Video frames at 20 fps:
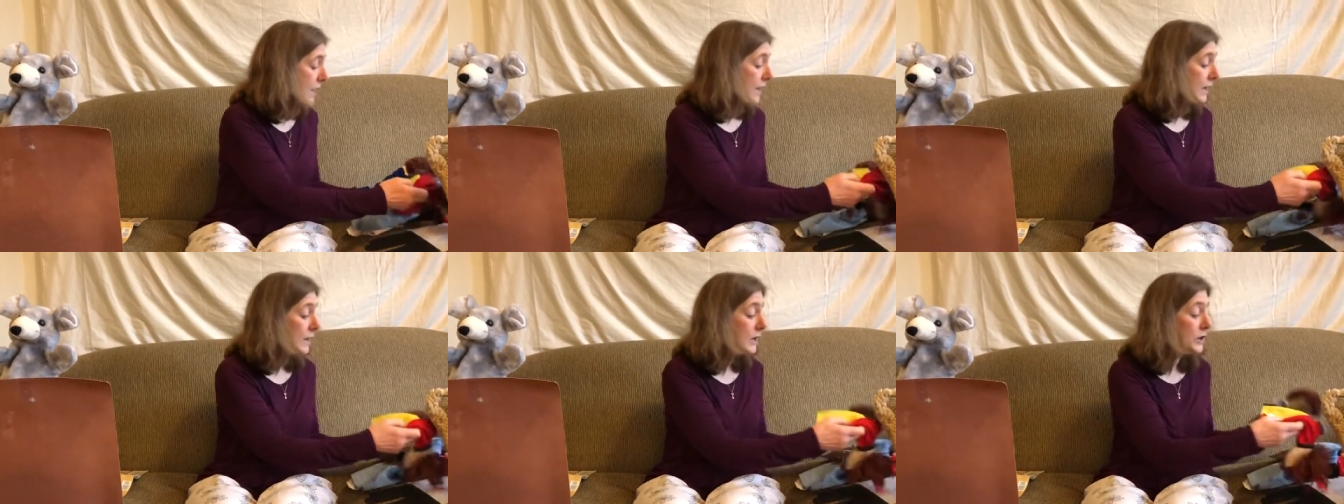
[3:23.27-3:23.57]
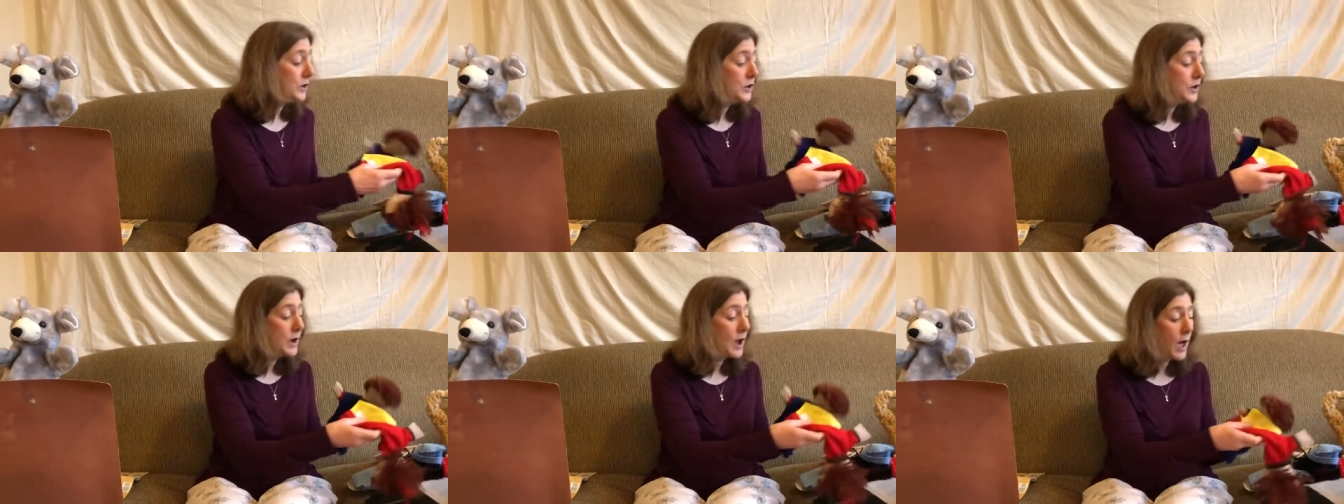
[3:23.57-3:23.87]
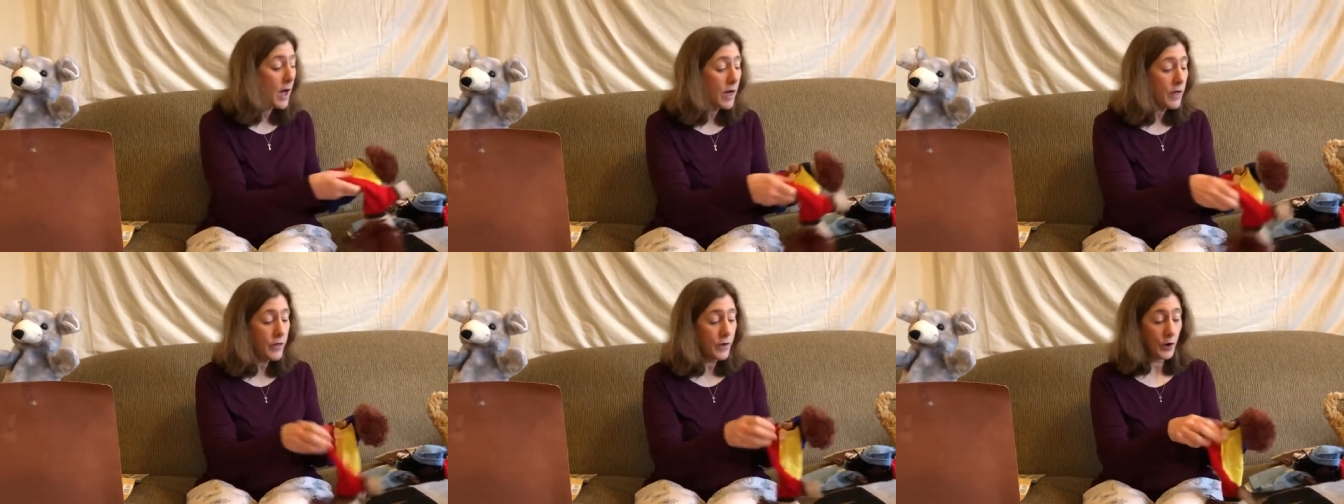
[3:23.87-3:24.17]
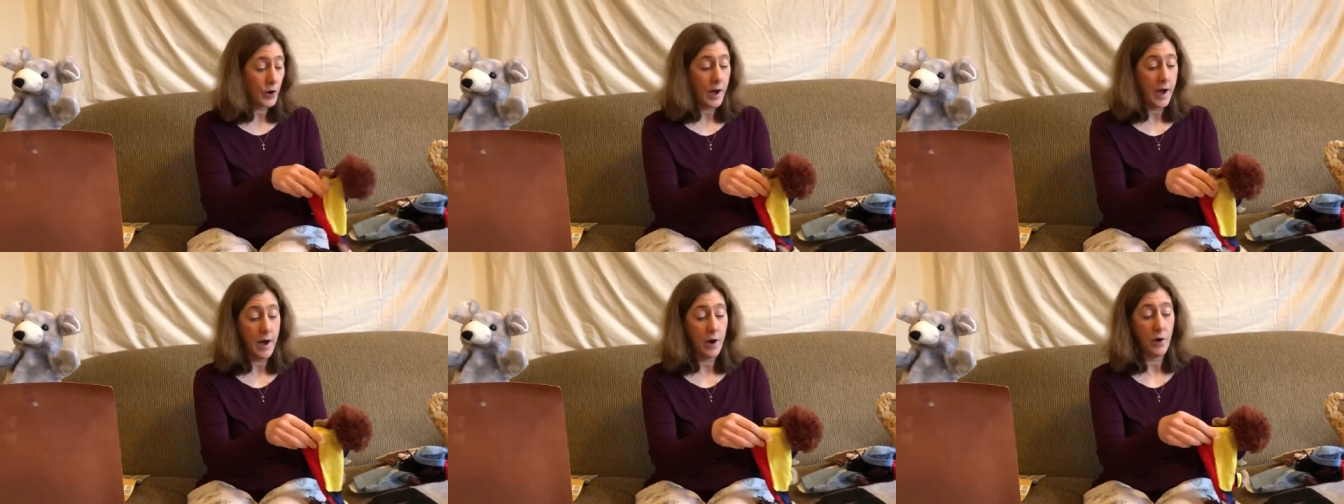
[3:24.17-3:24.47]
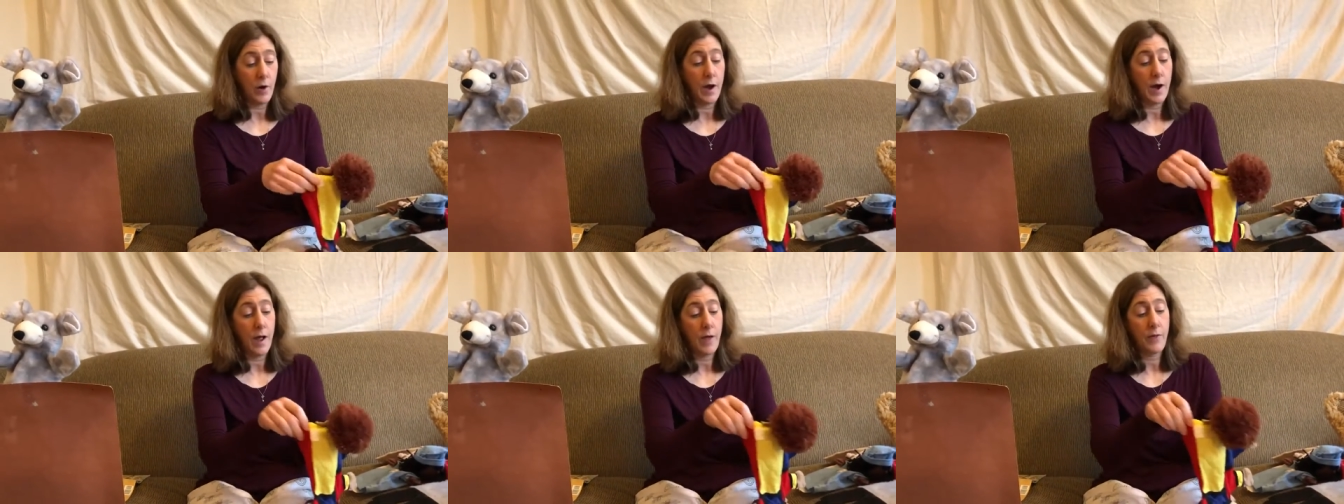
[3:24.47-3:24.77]
In another
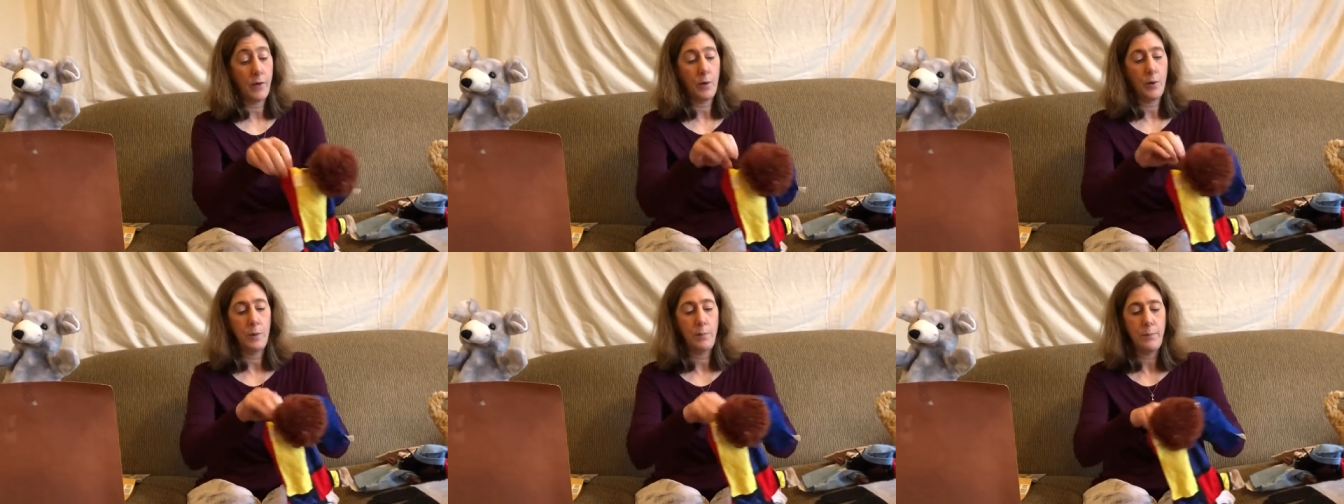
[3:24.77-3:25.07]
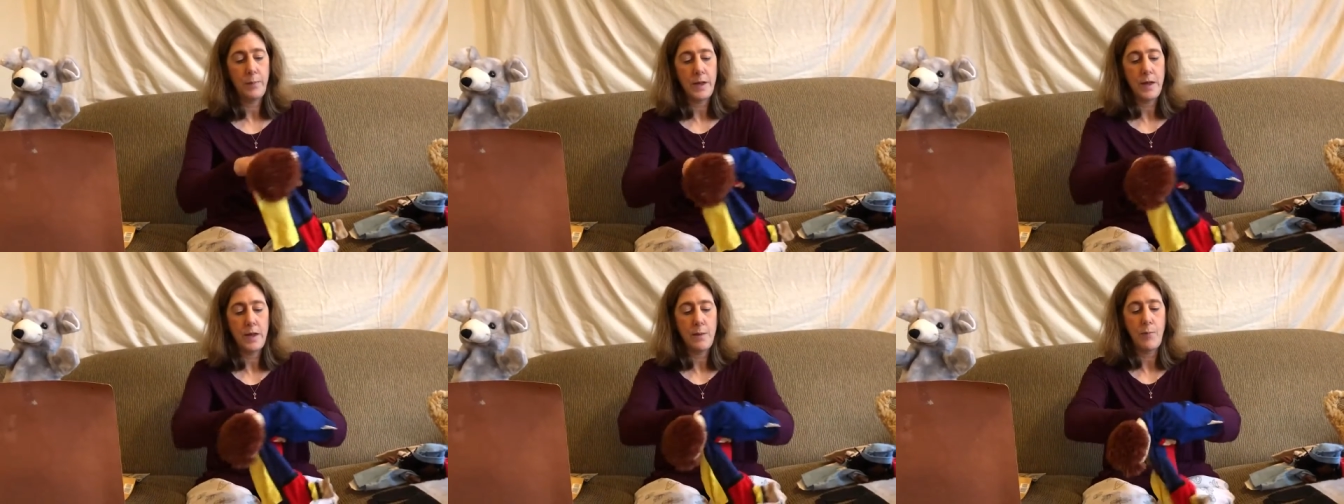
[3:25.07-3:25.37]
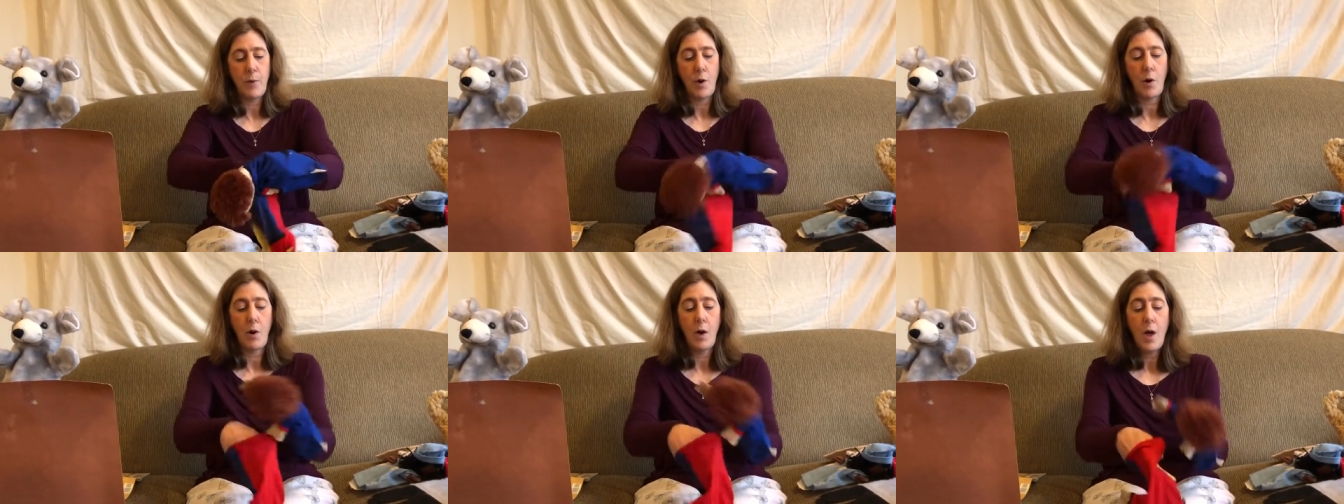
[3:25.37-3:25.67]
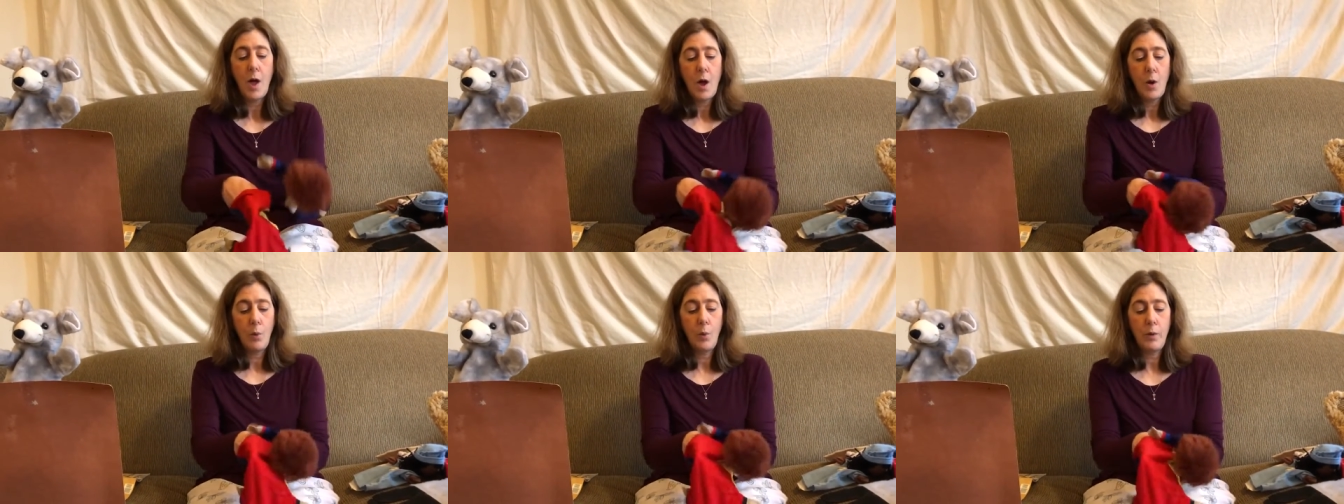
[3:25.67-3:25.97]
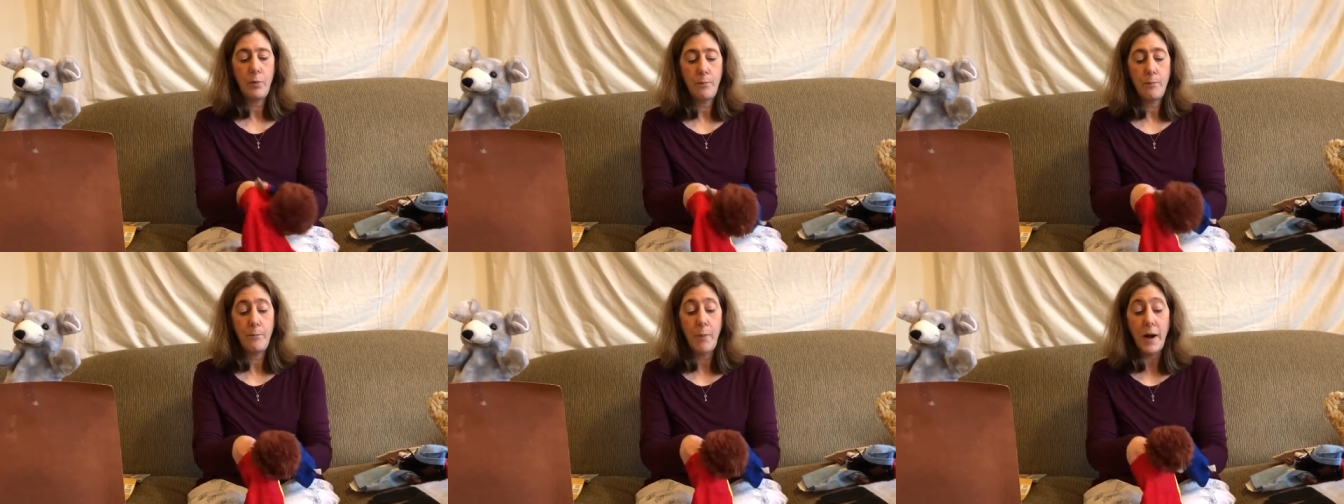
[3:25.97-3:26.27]
area, there were people
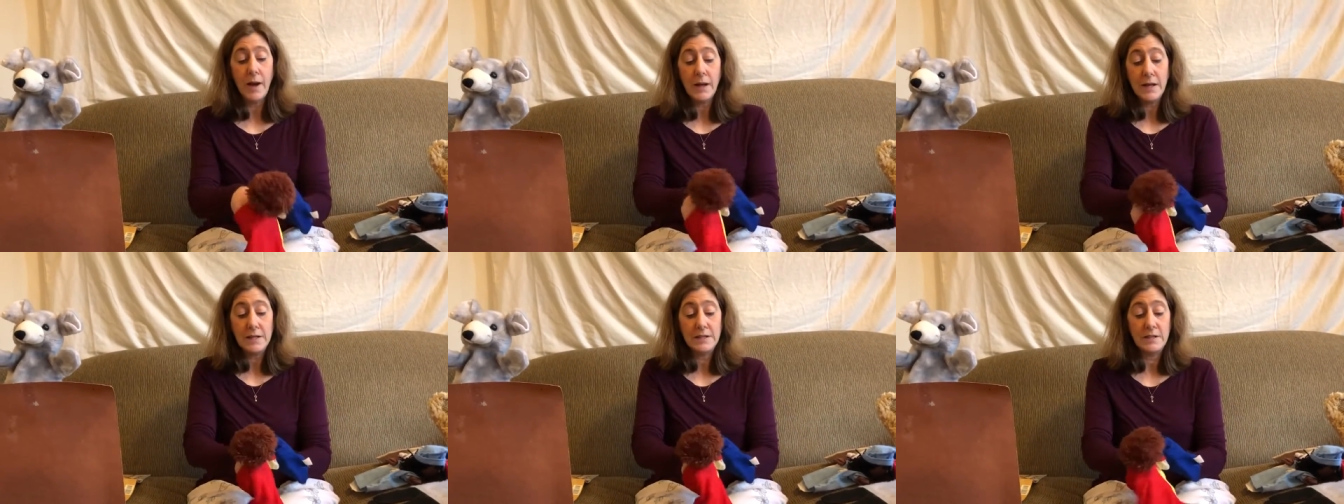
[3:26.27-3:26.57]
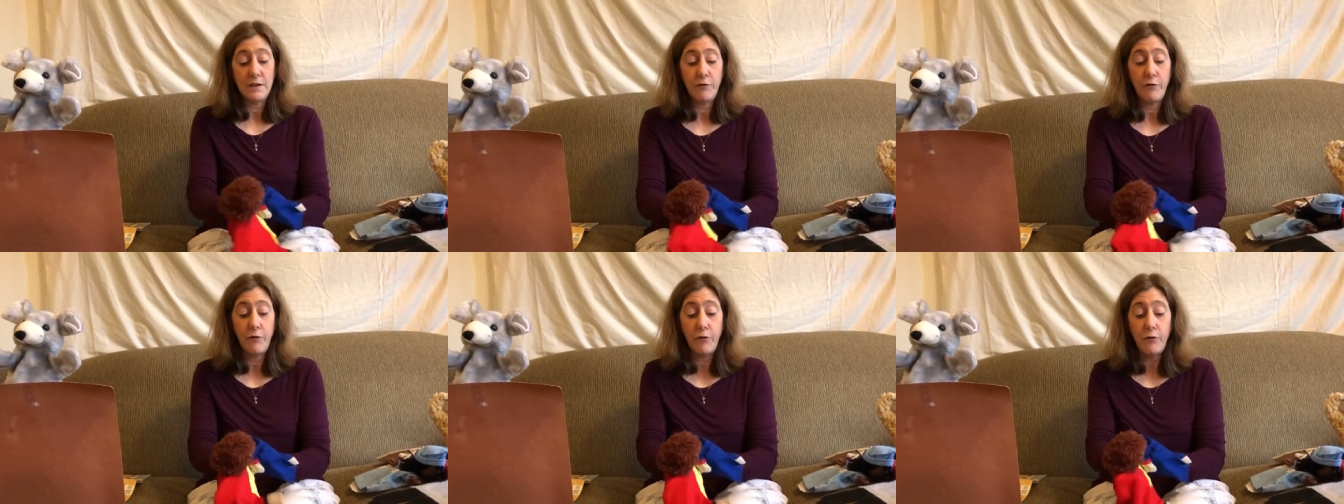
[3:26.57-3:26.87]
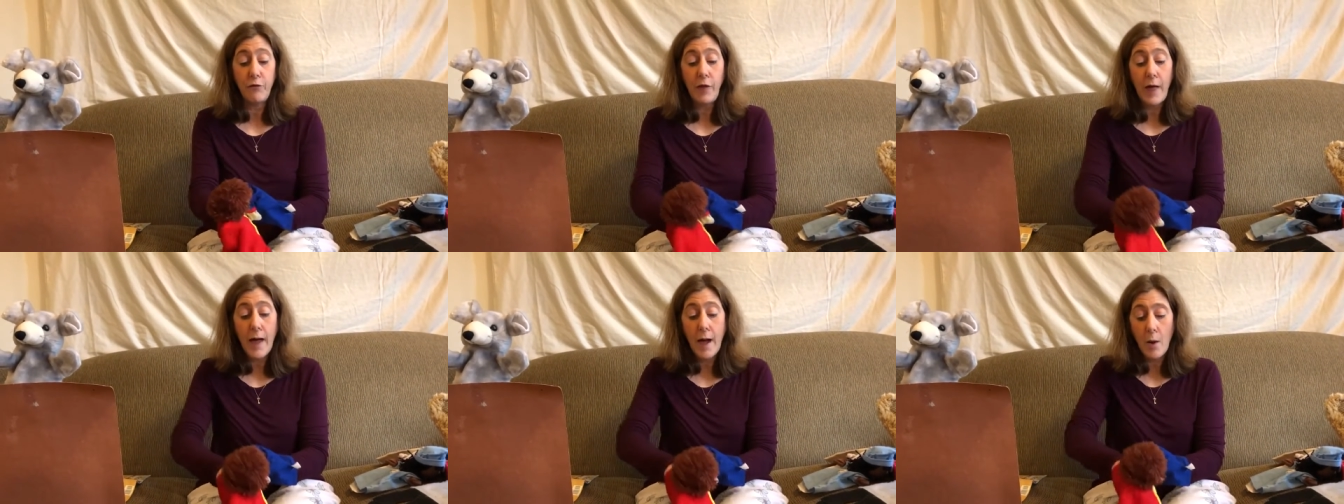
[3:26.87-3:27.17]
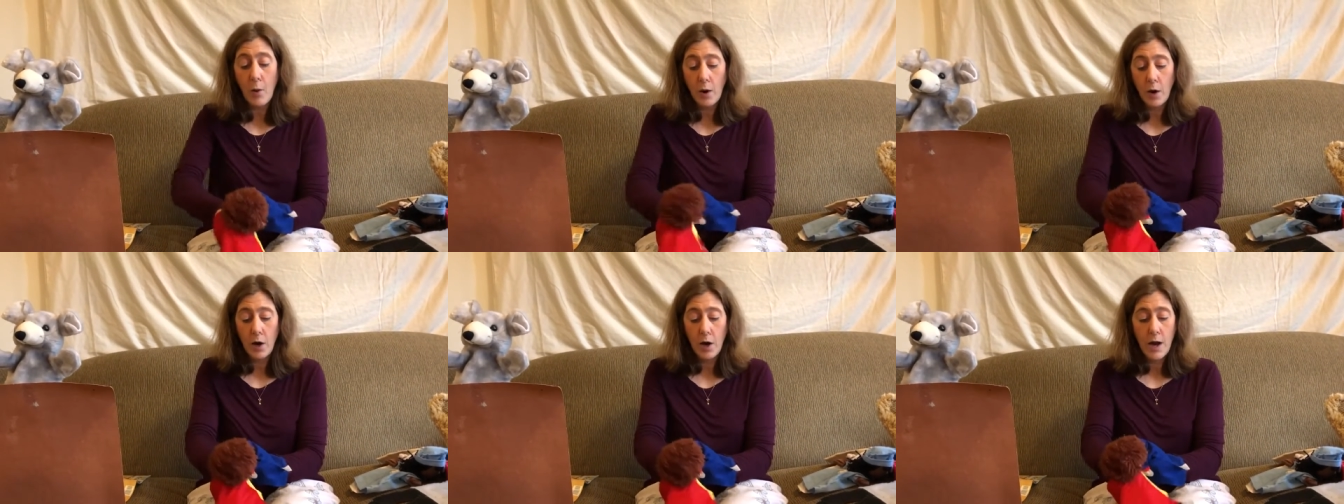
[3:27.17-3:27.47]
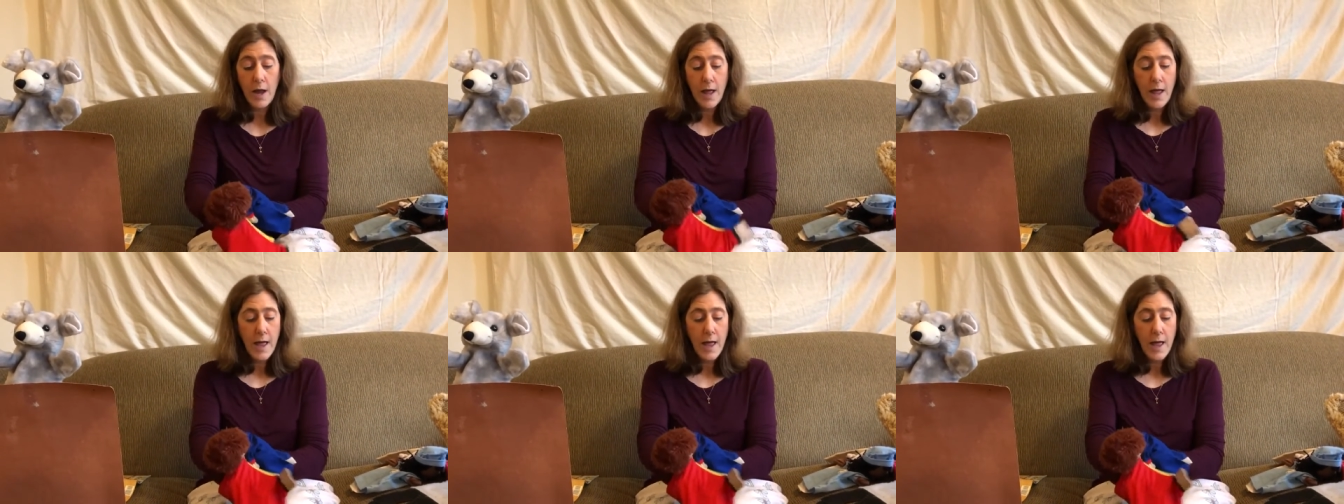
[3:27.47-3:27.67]
with buckets of flour.